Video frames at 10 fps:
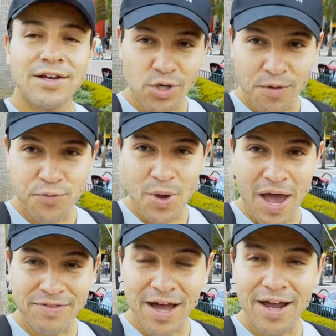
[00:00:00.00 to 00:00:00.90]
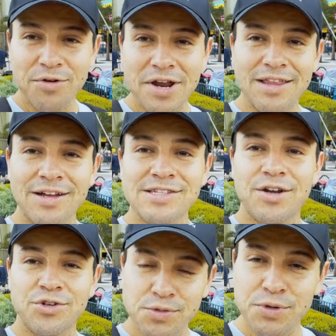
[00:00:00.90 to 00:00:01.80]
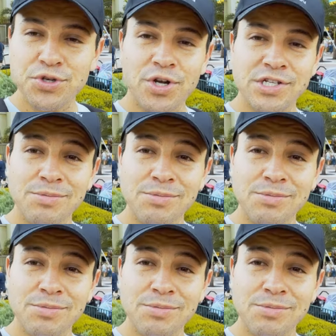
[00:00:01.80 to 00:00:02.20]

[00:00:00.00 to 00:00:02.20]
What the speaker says: So if you have not already done so, just be sure to